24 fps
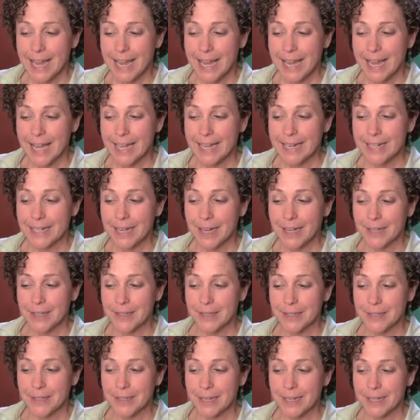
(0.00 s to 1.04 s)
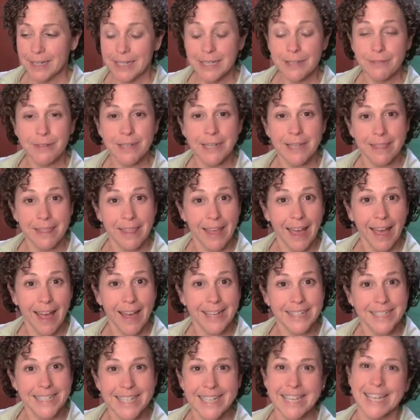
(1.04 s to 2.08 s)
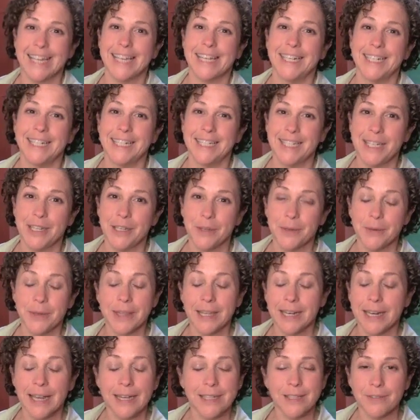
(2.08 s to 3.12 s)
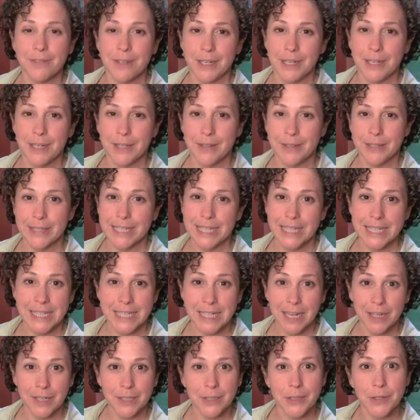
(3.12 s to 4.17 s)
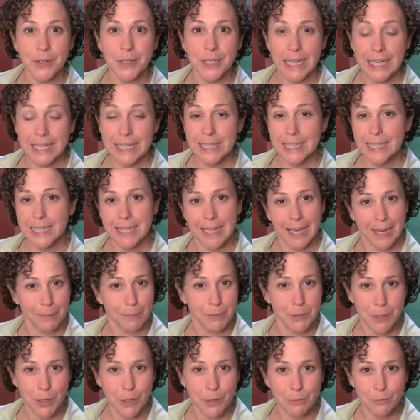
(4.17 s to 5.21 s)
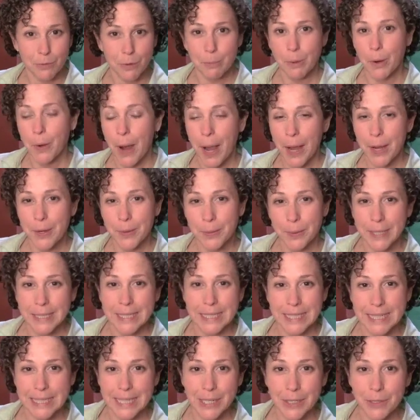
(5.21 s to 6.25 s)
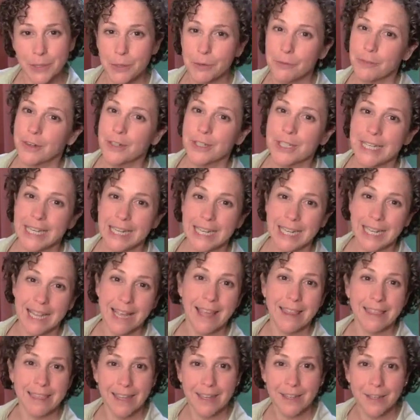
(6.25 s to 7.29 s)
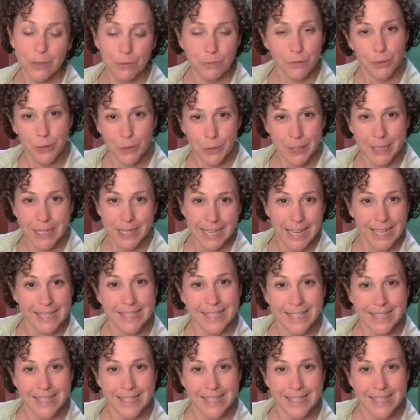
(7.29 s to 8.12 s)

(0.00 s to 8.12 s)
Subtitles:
And I'll leave it at that and see you at the next video. This is Dr. Nancy Gamso from Ohio Wesleyan University. Thank you for joining